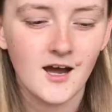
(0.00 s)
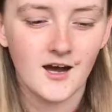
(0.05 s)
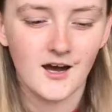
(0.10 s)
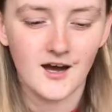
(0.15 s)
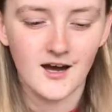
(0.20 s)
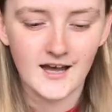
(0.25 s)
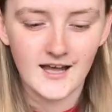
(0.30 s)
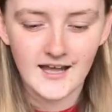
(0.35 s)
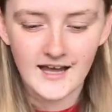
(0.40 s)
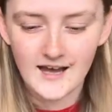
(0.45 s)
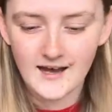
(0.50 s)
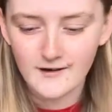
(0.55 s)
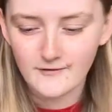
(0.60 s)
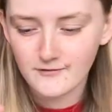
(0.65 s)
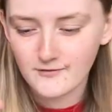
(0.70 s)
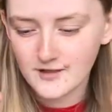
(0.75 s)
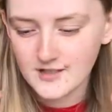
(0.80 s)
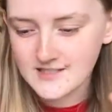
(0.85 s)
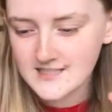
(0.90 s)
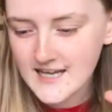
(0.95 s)
I
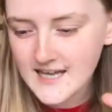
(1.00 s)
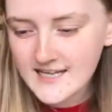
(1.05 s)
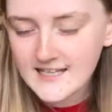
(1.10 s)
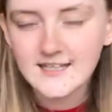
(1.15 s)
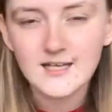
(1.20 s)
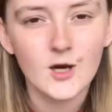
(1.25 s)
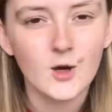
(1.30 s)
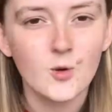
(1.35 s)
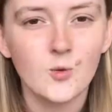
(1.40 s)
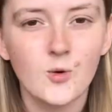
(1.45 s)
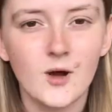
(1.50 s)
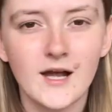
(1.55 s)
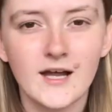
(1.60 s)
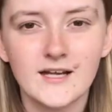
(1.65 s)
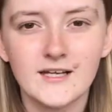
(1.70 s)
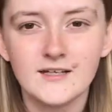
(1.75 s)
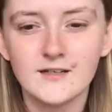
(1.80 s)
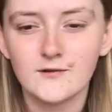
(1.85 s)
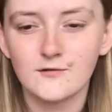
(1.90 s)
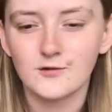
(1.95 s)
have taken it
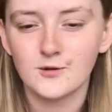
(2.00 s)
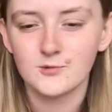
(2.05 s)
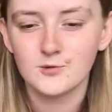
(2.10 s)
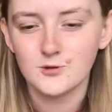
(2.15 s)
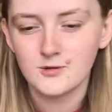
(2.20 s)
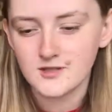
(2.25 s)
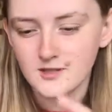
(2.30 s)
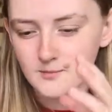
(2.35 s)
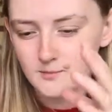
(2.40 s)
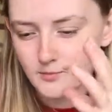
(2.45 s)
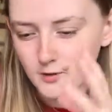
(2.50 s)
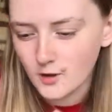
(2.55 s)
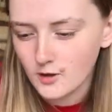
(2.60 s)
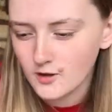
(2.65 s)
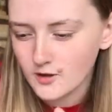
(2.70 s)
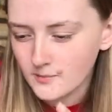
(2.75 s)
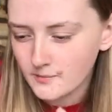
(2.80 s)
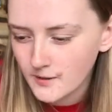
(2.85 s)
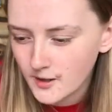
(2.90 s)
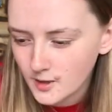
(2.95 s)
away from doing the
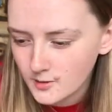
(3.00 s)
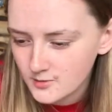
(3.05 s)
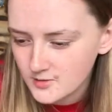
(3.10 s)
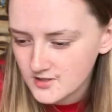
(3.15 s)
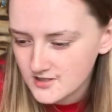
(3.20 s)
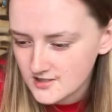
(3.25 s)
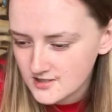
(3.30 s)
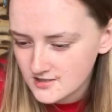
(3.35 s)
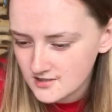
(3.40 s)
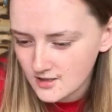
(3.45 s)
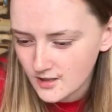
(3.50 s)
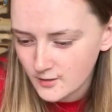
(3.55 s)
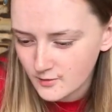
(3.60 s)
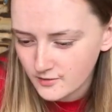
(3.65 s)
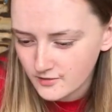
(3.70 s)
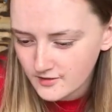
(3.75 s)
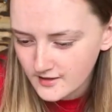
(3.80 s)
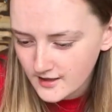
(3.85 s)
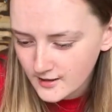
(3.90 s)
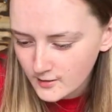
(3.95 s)
blog post style
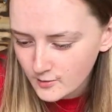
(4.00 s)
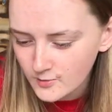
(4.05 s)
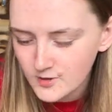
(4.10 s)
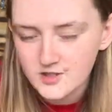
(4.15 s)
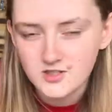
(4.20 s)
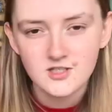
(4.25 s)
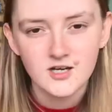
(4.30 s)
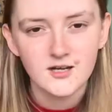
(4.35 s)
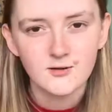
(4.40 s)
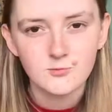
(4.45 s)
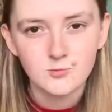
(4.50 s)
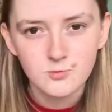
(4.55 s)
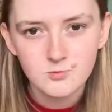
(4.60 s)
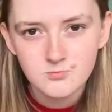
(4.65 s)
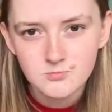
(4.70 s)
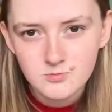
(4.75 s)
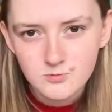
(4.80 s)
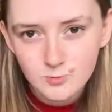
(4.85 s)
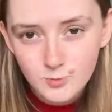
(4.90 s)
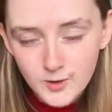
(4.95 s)
thing, which I
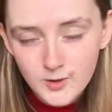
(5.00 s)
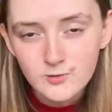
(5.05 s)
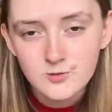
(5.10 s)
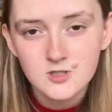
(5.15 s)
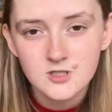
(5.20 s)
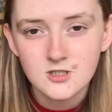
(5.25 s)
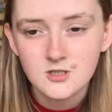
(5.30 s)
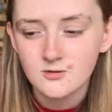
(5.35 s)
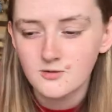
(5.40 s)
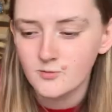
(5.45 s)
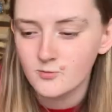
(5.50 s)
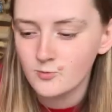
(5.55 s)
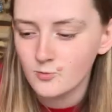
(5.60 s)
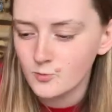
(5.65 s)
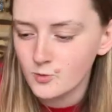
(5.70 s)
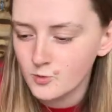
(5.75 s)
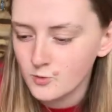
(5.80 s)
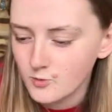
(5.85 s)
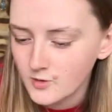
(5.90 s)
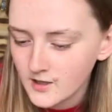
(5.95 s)
will do and
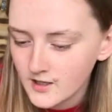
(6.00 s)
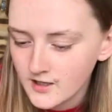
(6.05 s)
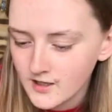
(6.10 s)
will